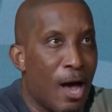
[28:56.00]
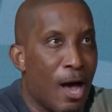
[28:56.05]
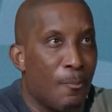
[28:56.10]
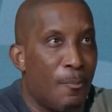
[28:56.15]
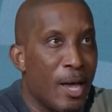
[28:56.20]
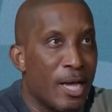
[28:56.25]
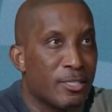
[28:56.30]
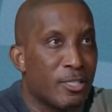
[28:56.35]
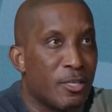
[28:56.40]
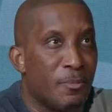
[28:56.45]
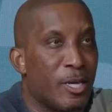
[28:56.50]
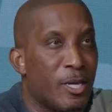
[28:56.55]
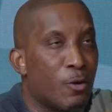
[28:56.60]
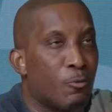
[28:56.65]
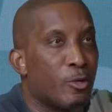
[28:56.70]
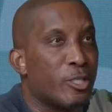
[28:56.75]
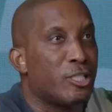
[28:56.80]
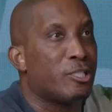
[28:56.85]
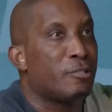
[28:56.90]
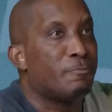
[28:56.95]
Pastor
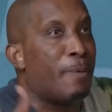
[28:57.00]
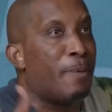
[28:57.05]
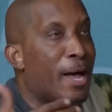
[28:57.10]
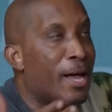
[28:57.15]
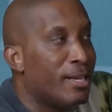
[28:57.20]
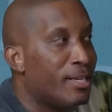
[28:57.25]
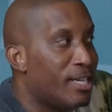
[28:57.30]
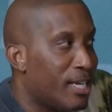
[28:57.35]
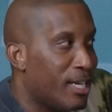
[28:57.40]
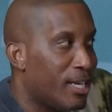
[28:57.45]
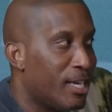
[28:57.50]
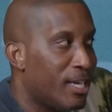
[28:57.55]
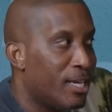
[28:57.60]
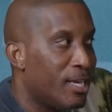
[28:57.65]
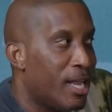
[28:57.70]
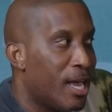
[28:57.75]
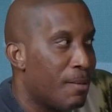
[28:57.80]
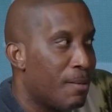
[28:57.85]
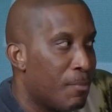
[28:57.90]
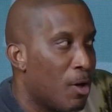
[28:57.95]
Shameka responded
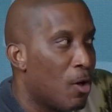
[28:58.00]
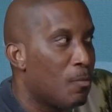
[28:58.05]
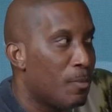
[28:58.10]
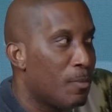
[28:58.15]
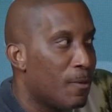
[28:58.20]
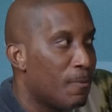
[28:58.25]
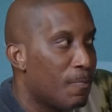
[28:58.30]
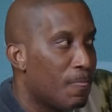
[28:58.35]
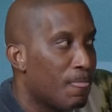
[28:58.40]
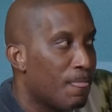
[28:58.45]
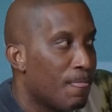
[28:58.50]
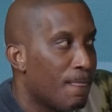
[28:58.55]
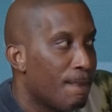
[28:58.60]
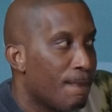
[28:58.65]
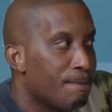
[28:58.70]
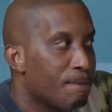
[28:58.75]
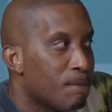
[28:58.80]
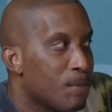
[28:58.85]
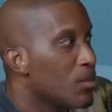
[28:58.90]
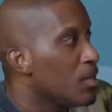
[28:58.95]
in that moment couldn't be
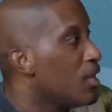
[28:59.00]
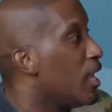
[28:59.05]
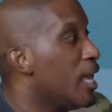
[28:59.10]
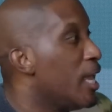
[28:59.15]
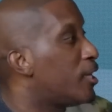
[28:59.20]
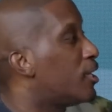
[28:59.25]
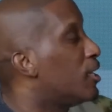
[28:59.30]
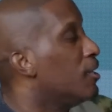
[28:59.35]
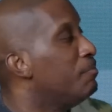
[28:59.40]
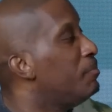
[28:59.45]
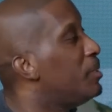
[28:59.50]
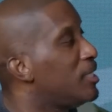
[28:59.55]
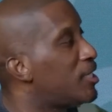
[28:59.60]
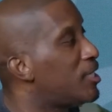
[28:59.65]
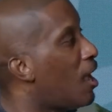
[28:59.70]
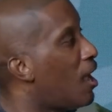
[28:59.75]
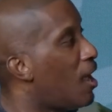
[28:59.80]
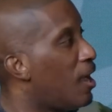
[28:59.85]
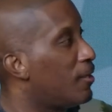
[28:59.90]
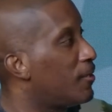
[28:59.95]
taught. It couldn't be
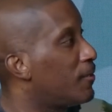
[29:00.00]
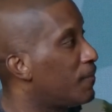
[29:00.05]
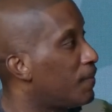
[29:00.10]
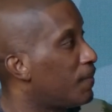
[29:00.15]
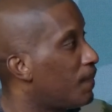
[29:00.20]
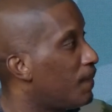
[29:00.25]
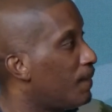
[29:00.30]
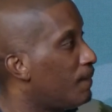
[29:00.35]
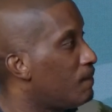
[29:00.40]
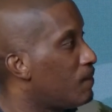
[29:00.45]
taught. Couldn't be taught.